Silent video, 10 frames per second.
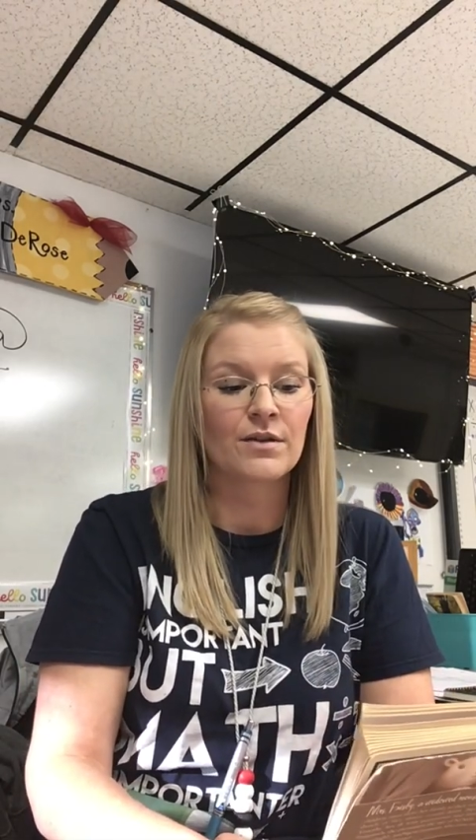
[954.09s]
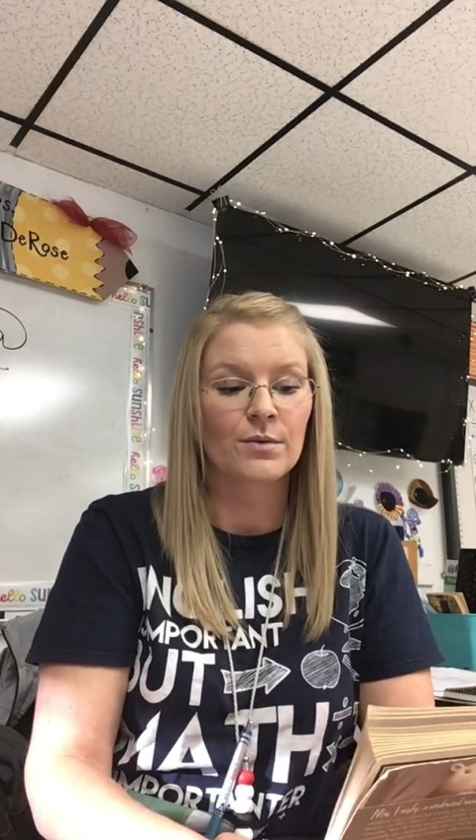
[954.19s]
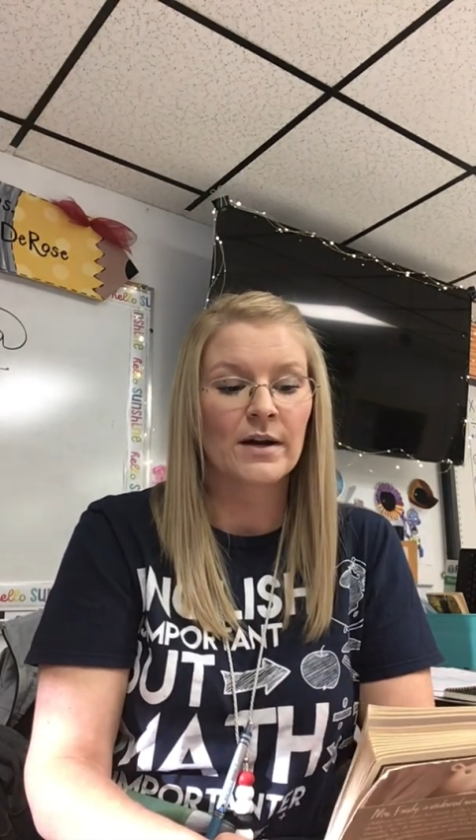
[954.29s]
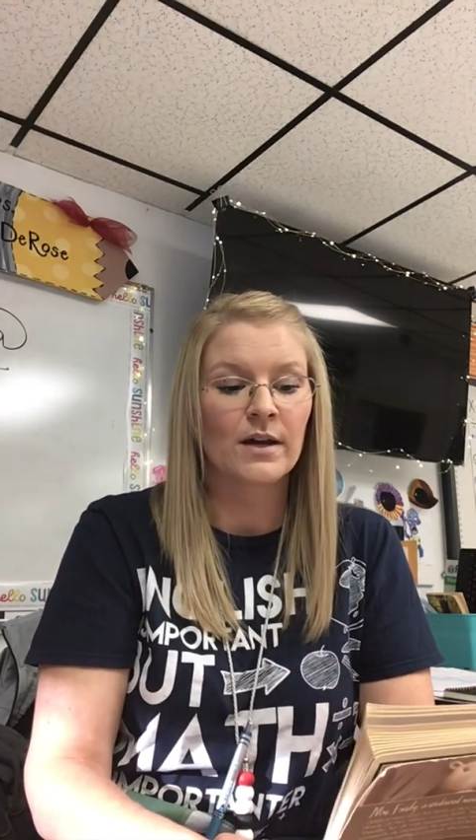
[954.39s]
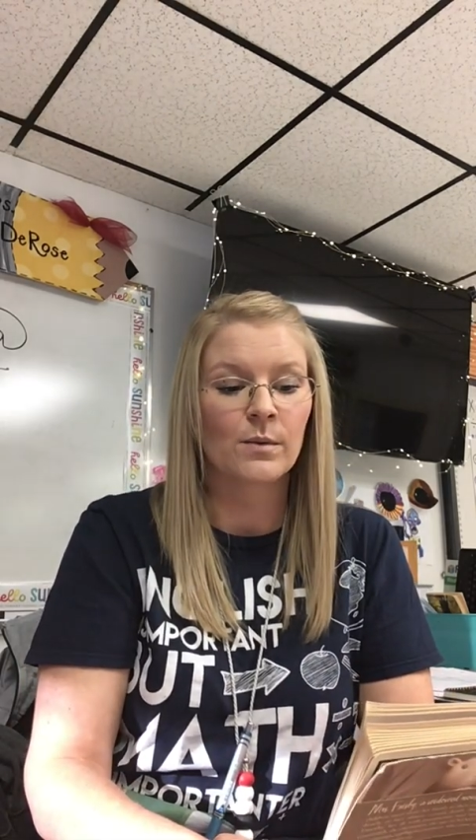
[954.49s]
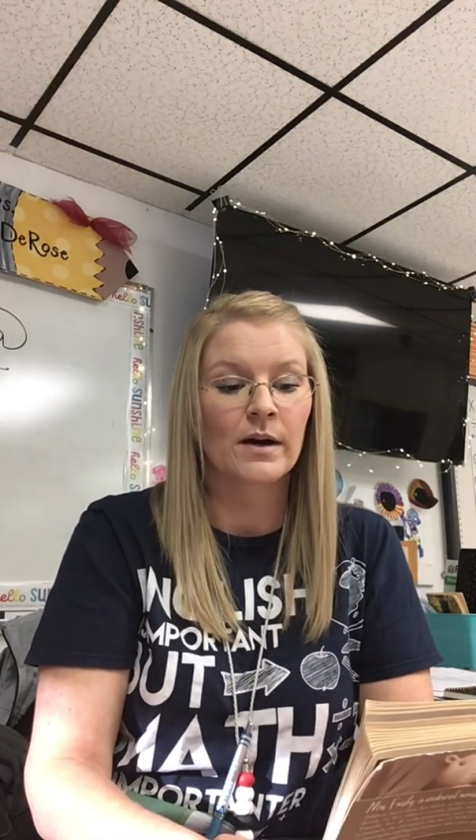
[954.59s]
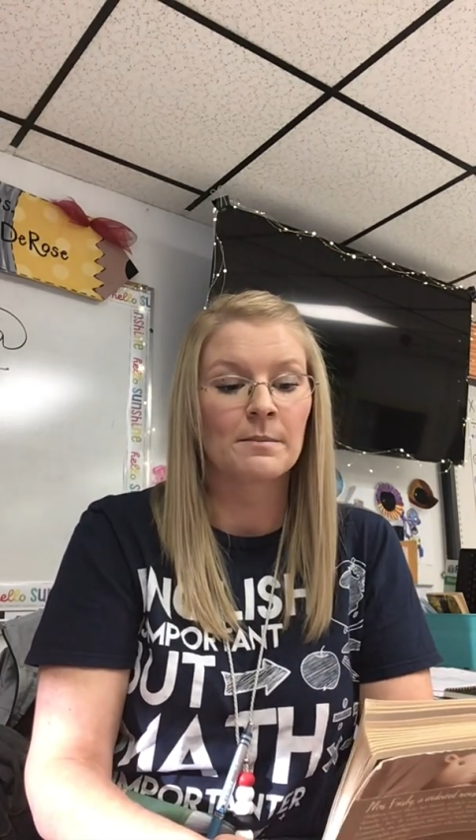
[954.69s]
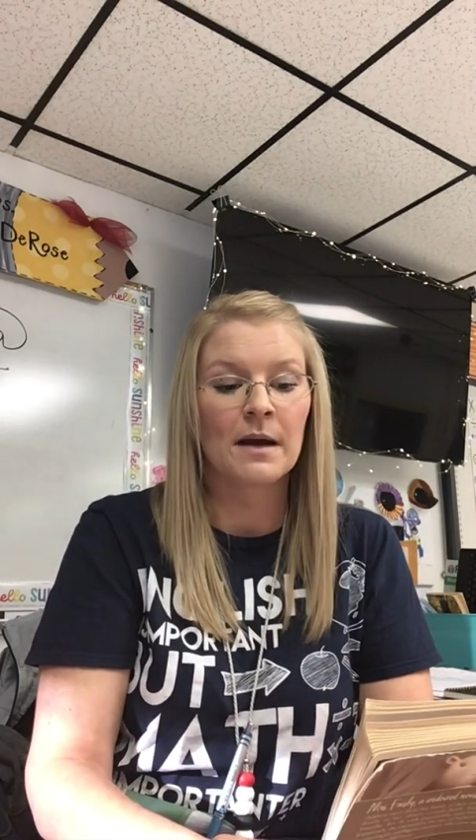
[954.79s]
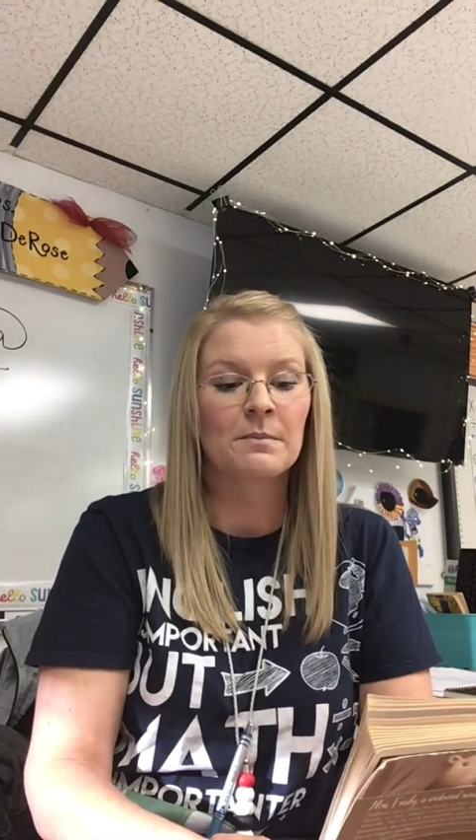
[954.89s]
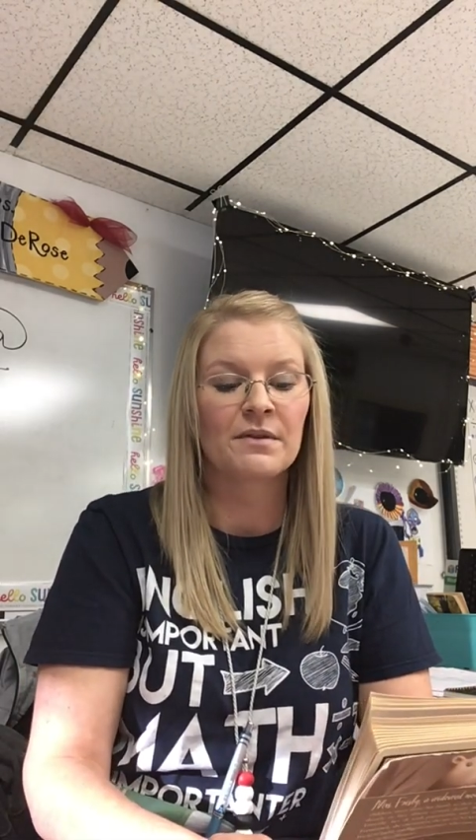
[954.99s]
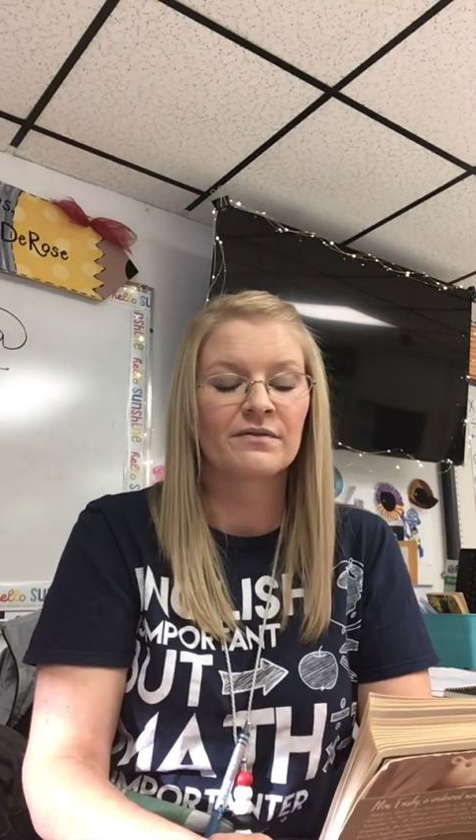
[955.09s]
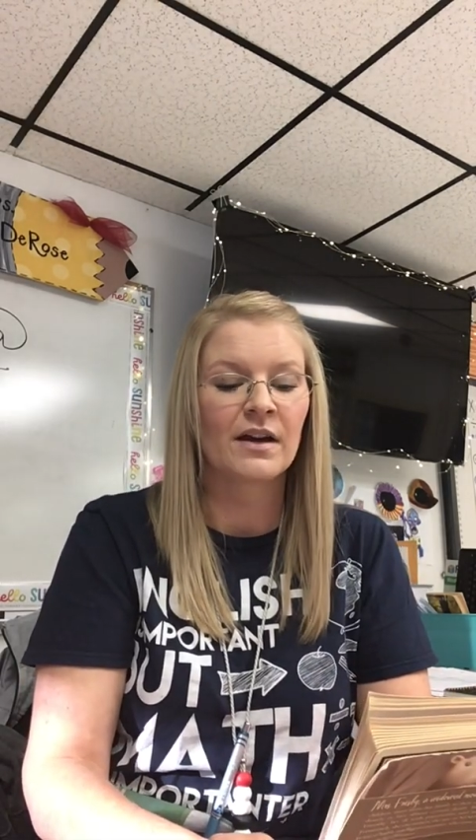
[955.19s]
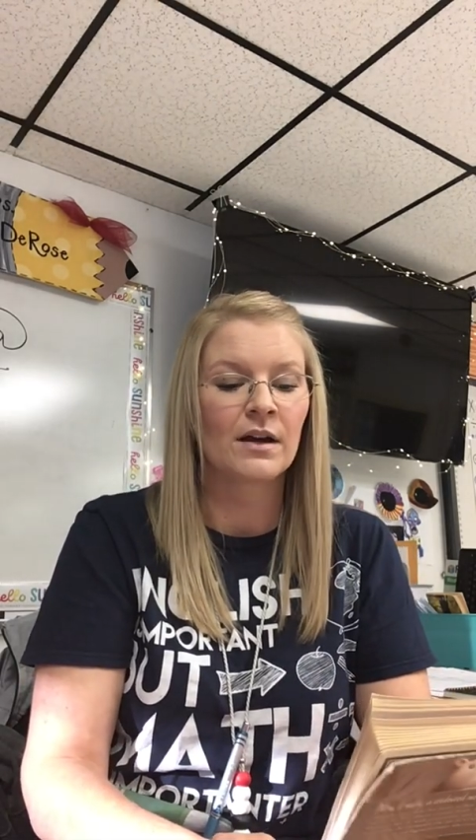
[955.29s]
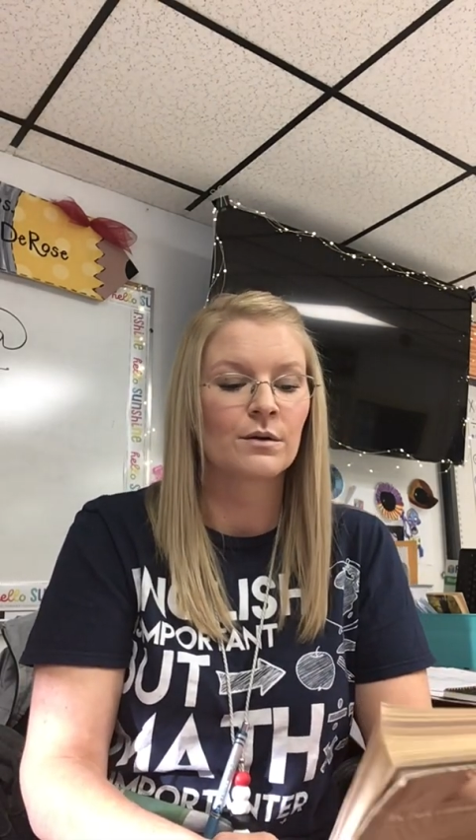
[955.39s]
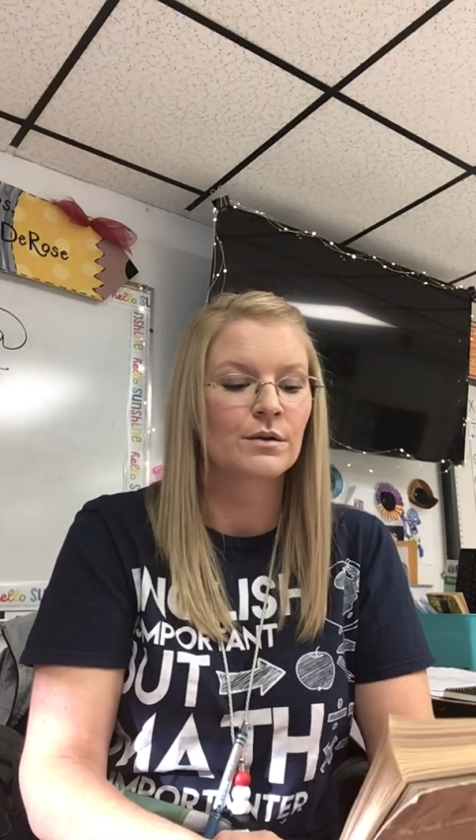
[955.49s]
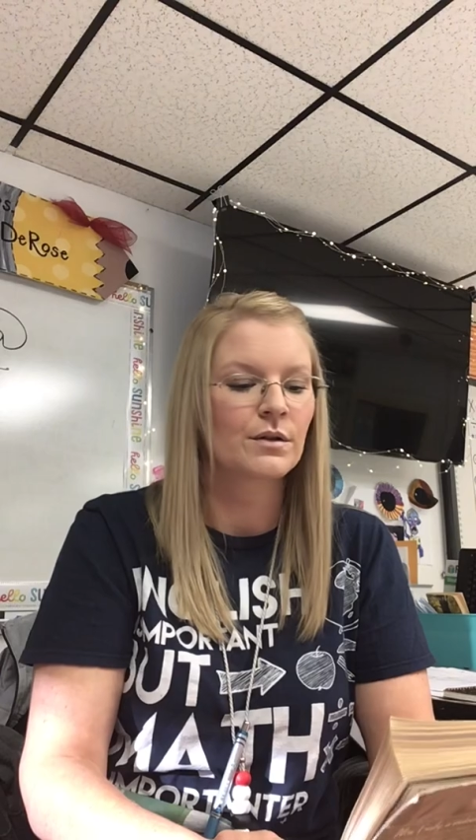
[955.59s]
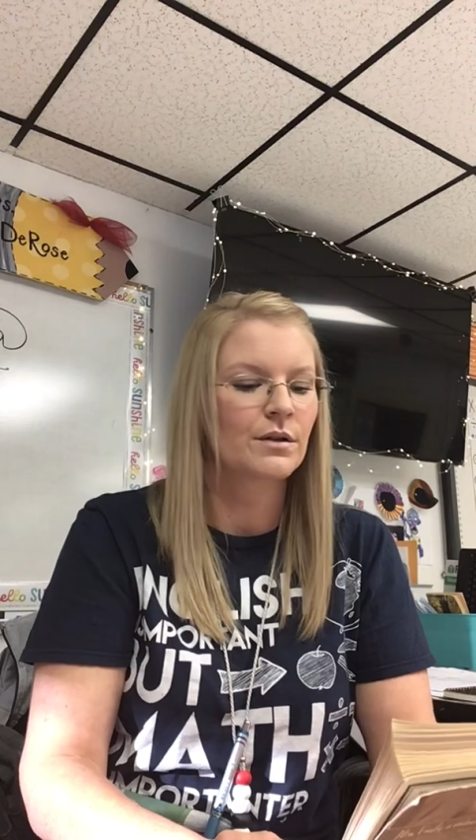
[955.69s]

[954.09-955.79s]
thread where it might be found.